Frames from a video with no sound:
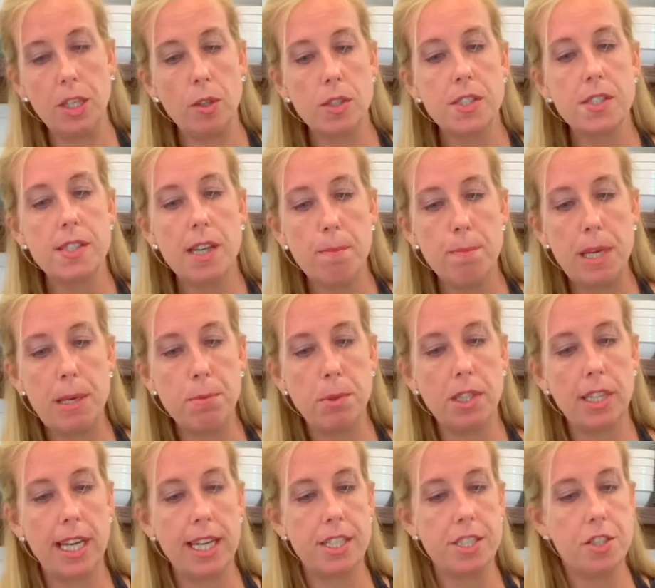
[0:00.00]
some people
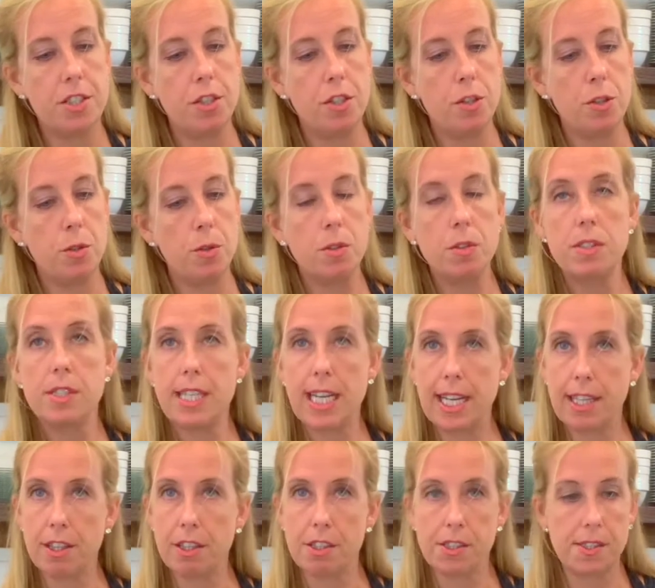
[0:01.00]
like to
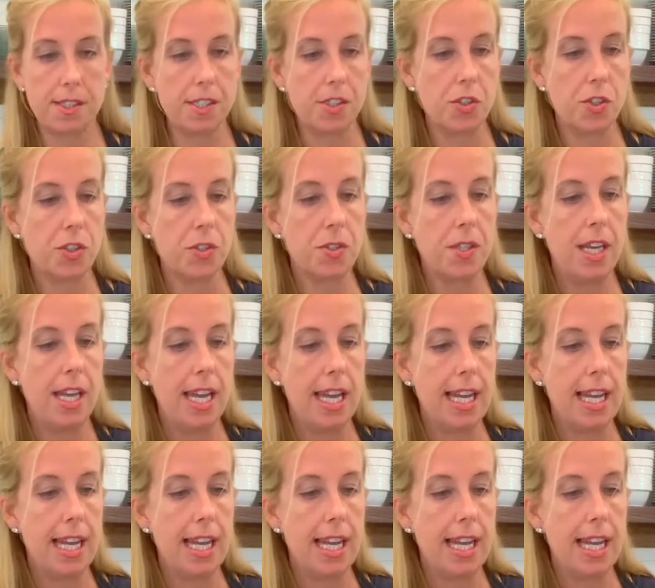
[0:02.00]
take their scissors